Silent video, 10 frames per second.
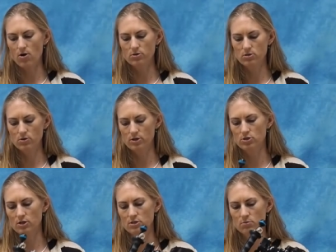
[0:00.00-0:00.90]
also
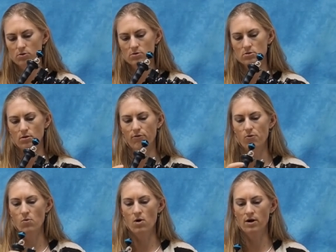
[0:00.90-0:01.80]
adjustable, so if you
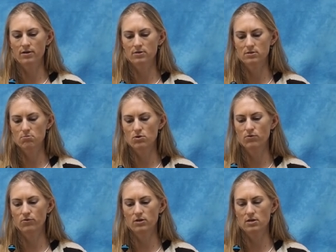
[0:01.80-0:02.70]
want to
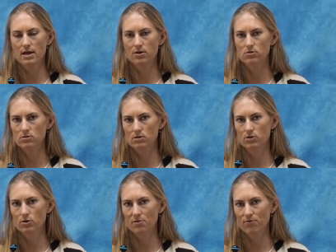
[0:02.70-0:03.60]
move the handles a
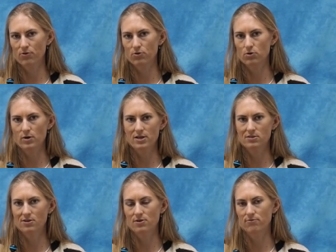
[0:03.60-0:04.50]
little bit further away,
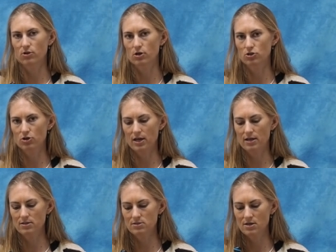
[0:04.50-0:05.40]
so you have larger
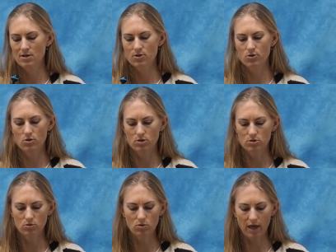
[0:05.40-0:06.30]
hands, you can
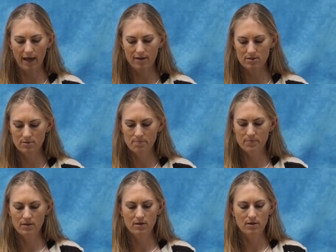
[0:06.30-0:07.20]
do that.
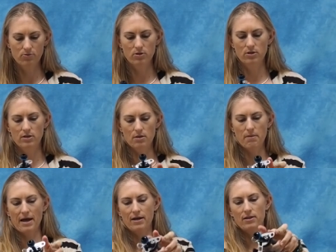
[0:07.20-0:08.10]
If we look at the
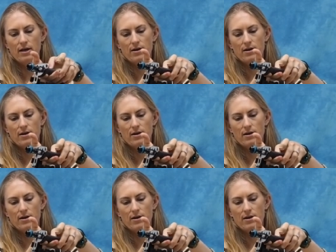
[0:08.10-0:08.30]
back of the